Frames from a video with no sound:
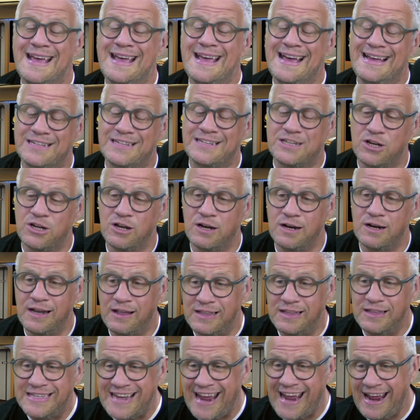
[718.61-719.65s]
And certainly
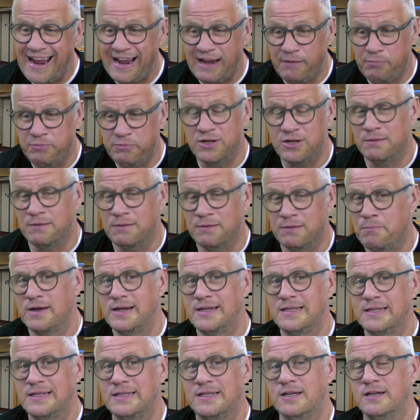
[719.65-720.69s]
in tech
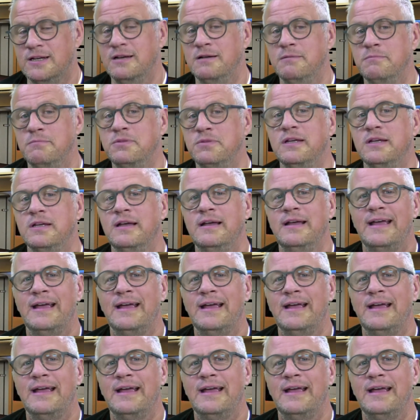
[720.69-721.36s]
buying terms,